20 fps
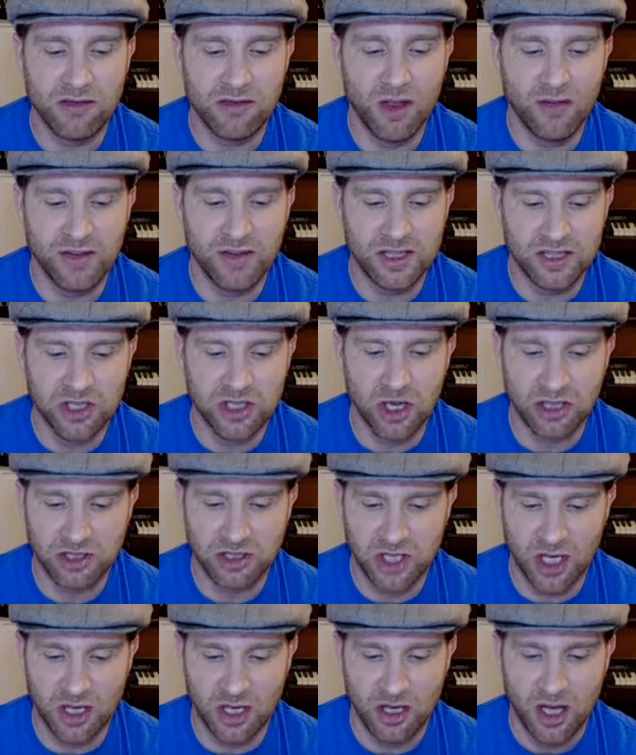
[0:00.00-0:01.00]
of his
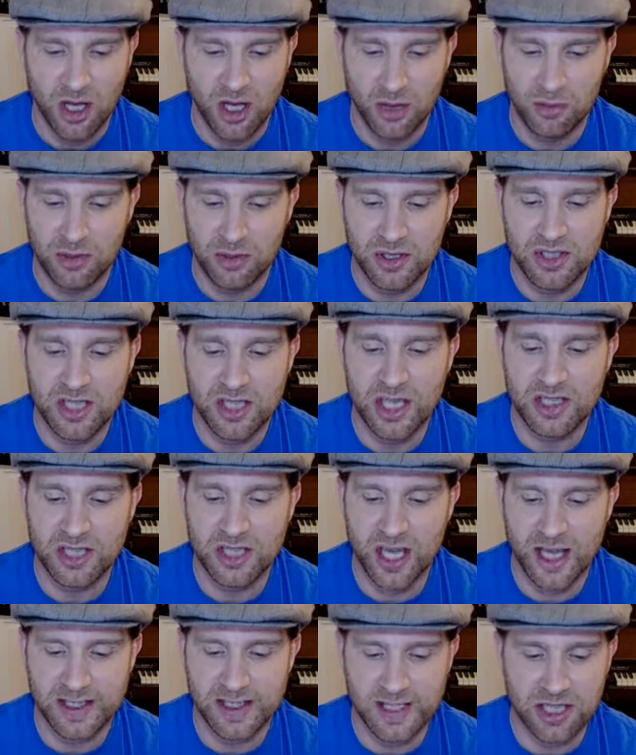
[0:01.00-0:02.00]
daughter, Princess
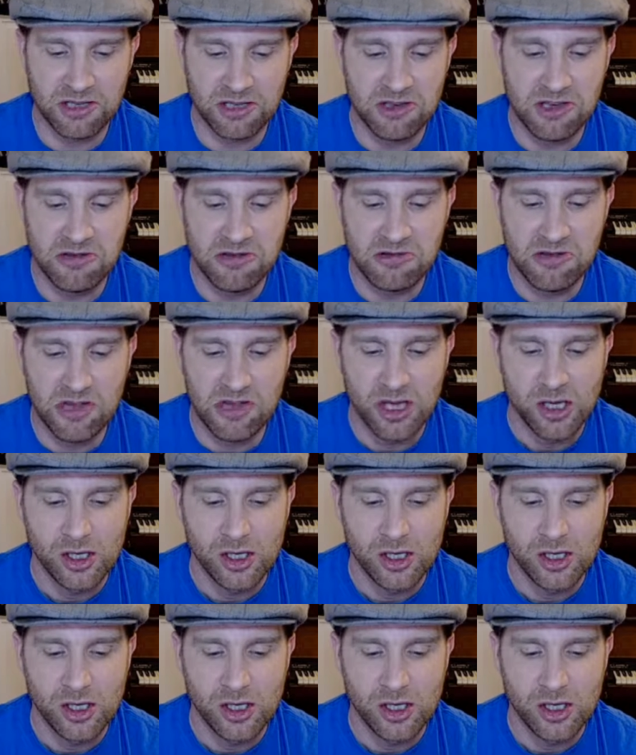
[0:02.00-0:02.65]
Catherine,